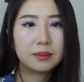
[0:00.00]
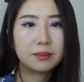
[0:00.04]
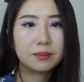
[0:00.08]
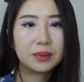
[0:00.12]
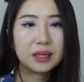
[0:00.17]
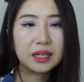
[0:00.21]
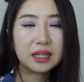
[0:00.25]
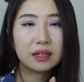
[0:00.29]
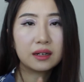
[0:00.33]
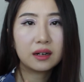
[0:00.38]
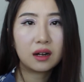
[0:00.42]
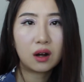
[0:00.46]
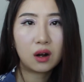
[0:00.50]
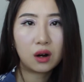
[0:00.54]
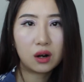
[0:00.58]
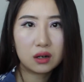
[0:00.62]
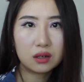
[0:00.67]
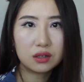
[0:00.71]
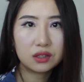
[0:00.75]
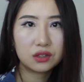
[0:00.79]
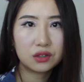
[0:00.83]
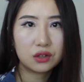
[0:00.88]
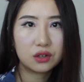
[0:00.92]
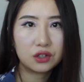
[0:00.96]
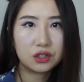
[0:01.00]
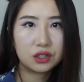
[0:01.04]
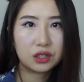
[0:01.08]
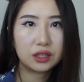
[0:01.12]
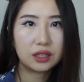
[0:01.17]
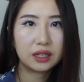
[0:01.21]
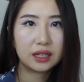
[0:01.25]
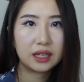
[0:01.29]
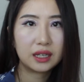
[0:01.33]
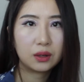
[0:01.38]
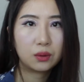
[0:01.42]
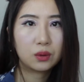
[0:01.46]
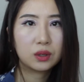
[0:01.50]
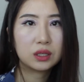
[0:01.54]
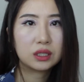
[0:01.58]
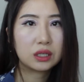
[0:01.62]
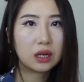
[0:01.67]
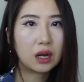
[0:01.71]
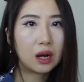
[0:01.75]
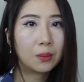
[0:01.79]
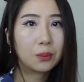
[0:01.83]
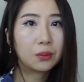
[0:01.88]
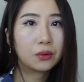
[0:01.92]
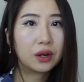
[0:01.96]
being a heart surgeon, he was
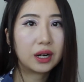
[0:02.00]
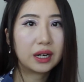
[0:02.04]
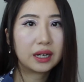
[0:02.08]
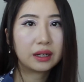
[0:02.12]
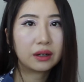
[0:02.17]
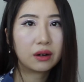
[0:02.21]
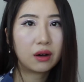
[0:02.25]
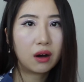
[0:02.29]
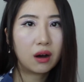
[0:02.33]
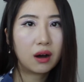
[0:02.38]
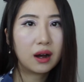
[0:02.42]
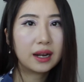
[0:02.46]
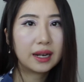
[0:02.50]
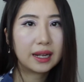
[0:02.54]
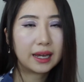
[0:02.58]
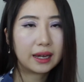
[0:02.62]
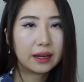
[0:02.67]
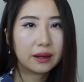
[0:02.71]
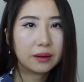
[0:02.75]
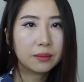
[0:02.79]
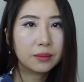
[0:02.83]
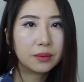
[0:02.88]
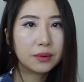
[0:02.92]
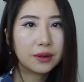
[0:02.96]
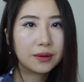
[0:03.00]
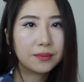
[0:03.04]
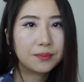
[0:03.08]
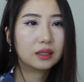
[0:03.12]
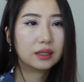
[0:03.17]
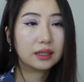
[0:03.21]
operating on him.